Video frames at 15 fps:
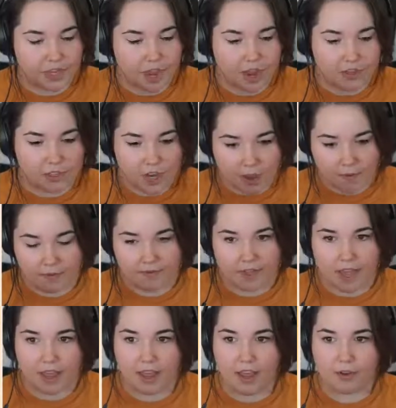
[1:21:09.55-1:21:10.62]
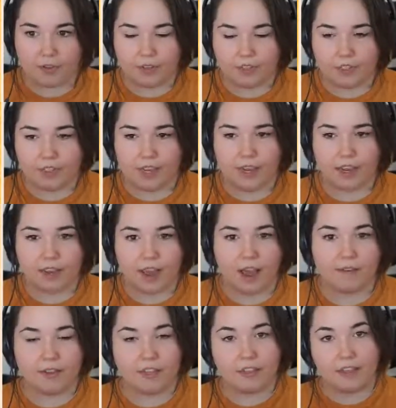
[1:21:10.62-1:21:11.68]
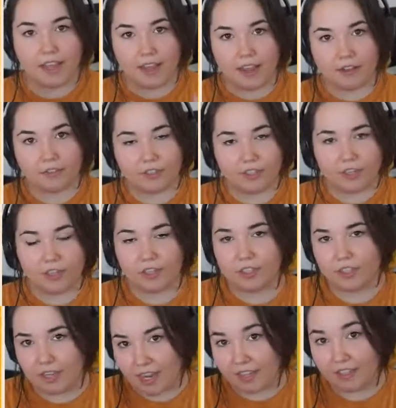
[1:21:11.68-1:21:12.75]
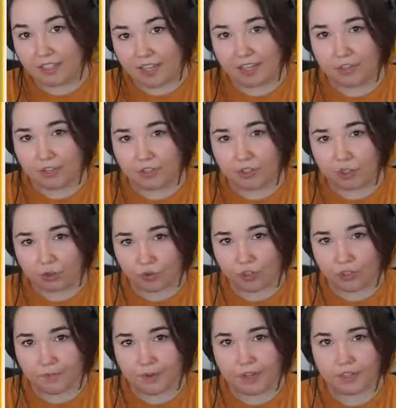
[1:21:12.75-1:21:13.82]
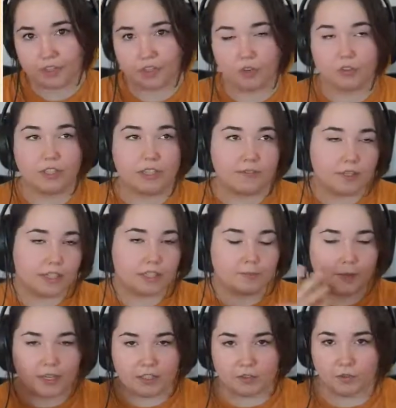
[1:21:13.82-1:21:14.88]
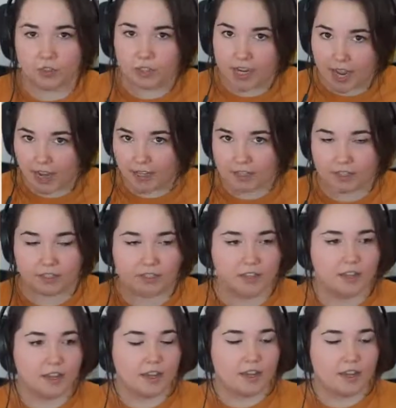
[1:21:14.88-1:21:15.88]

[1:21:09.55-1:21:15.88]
On top of that, I would say having layouts that are designed like a children's book, so leaving space for text,